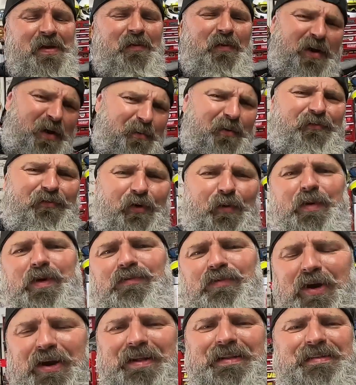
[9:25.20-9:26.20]
Well, before we
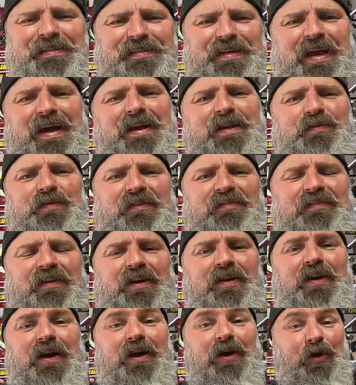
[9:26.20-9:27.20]
run inside and we
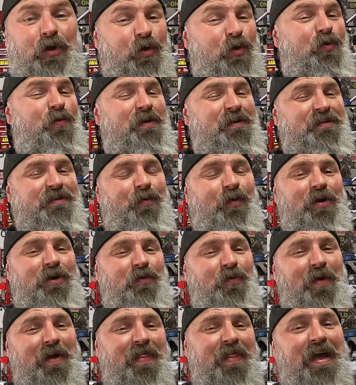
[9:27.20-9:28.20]
figure out who is going to
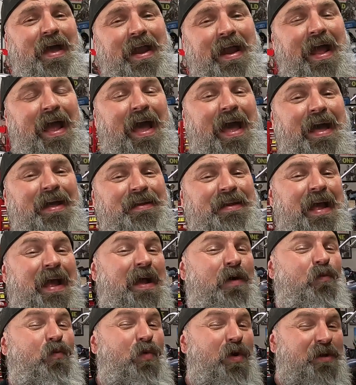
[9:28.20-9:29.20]
win that hat
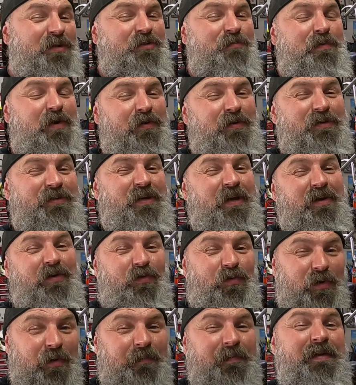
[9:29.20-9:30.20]
and which motorcycle
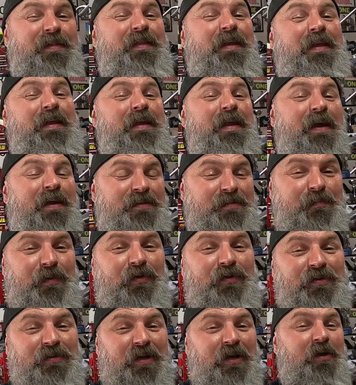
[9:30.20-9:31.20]
will be the next
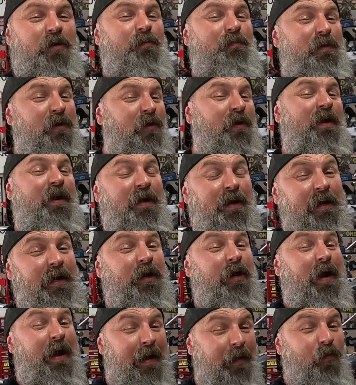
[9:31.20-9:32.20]
motorcycle built
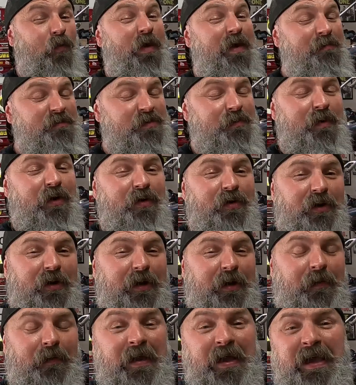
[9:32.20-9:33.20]
here at Weems Motor
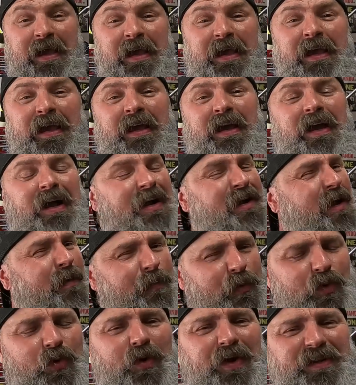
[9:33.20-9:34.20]
Co., a
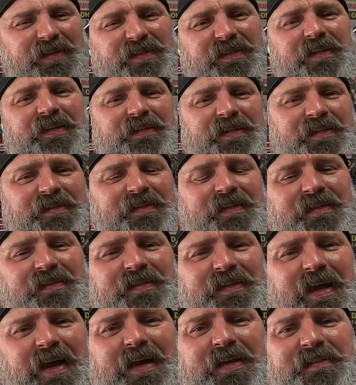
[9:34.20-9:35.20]
couple quick statistics,
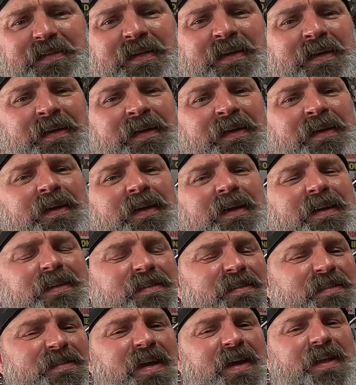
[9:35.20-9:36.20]
guys.
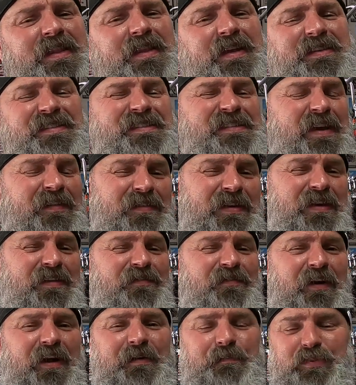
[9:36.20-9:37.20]
It's said that
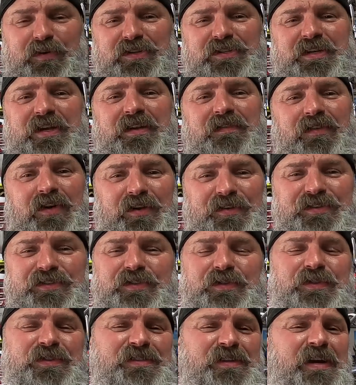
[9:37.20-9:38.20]
75% of all
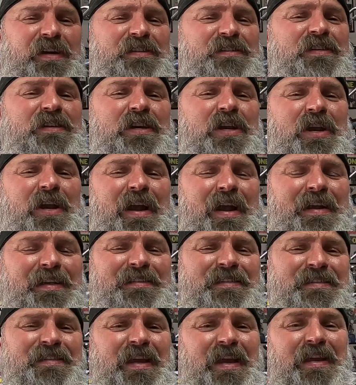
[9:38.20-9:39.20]
suicides in the
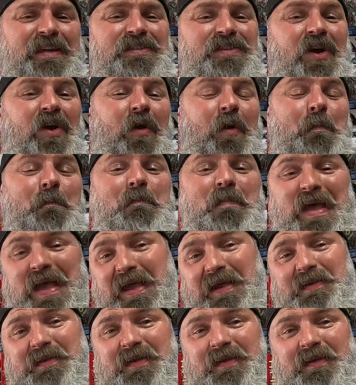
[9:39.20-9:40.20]
United States are
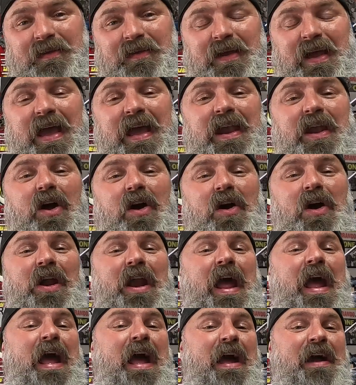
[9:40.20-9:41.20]
men, and
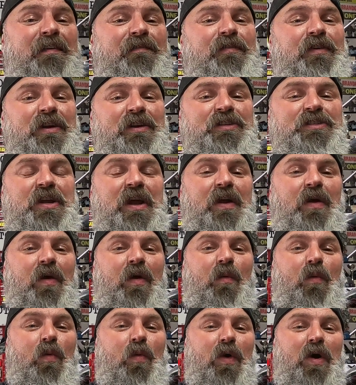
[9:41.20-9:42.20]
on average,
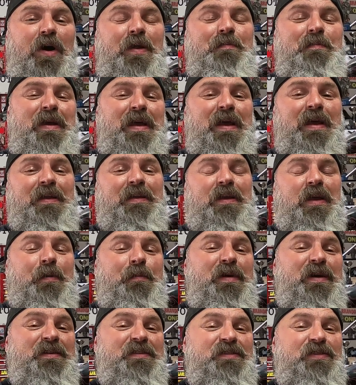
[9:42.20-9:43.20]
one man
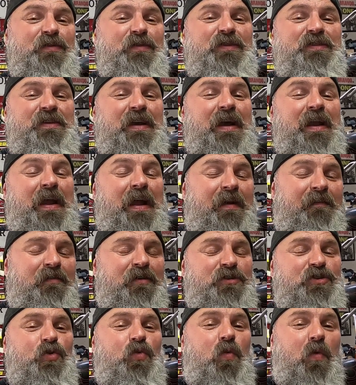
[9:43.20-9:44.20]
commits suicide
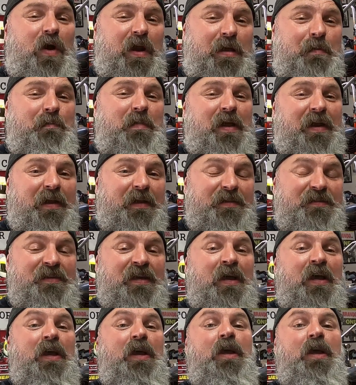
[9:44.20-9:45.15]
every 20 minutes.